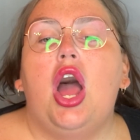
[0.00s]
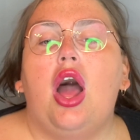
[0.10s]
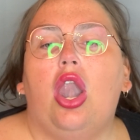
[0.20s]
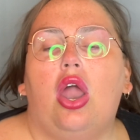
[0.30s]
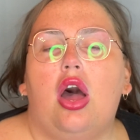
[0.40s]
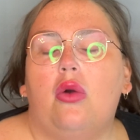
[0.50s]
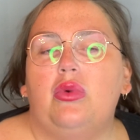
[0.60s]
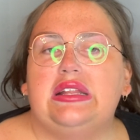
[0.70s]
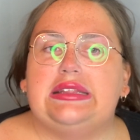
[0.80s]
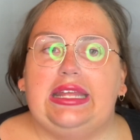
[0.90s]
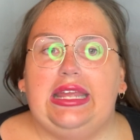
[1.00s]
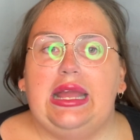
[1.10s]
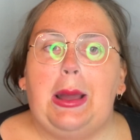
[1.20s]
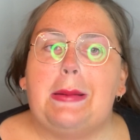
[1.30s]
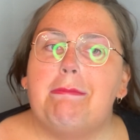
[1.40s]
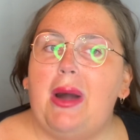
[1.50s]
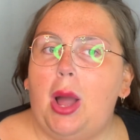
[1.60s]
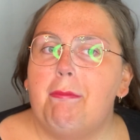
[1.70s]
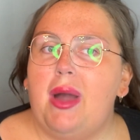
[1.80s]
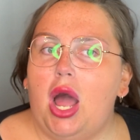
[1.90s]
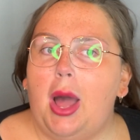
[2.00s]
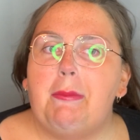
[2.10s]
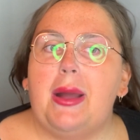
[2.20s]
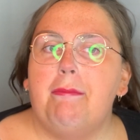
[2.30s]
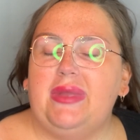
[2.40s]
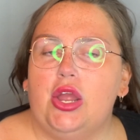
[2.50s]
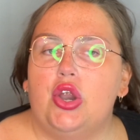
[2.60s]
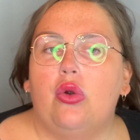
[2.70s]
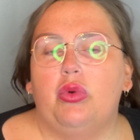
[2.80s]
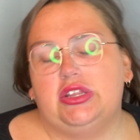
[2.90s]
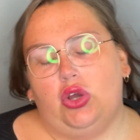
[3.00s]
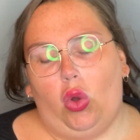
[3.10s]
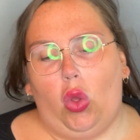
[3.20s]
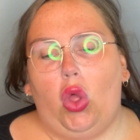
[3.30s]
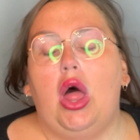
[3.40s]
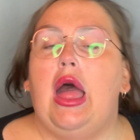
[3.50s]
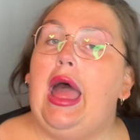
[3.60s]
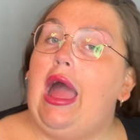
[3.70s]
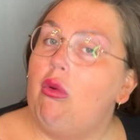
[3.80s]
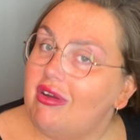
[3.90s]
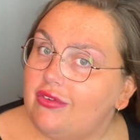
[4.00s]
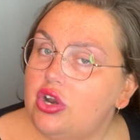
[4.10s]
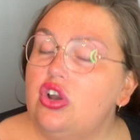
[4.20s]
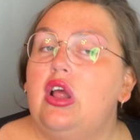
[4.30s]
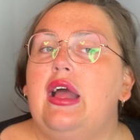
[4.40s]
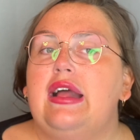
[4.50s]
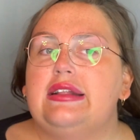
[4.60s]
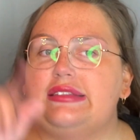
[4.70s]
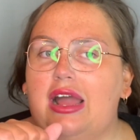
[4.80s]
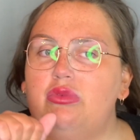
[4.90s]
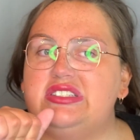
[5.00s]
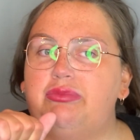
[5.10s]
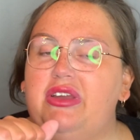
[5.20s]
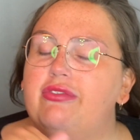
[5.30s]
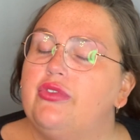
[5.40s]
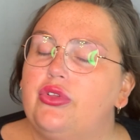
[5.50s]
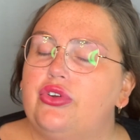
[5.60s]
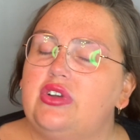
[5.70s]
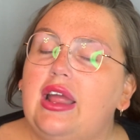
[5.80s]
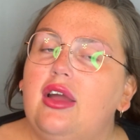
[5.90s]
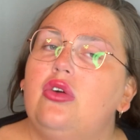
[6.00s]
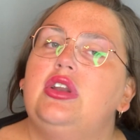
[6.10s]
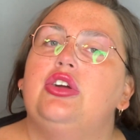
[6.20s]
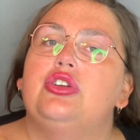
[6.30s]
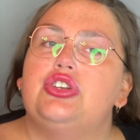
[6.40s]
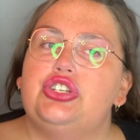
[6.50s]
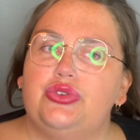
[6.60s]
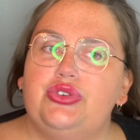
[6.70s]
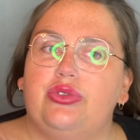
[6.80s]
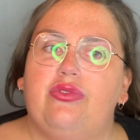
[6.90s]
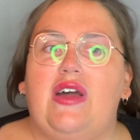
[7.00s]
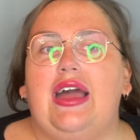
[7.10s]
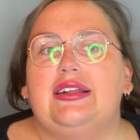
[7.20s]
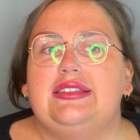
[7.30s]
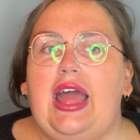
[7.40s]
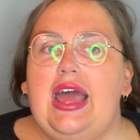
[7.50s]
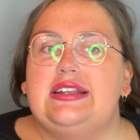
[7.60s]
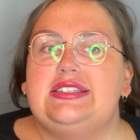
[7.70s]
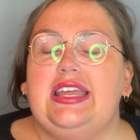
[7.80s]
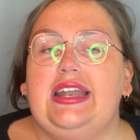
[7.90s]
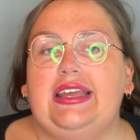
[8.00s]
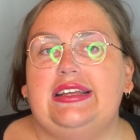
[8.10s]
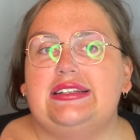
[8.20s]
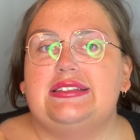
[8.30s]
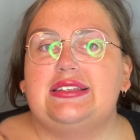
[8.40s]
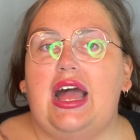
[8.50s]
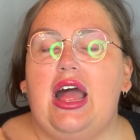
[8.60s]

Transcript: along with the Bomb Pop Mirror with the hole. However, that one's a bit further down due to the fact that it is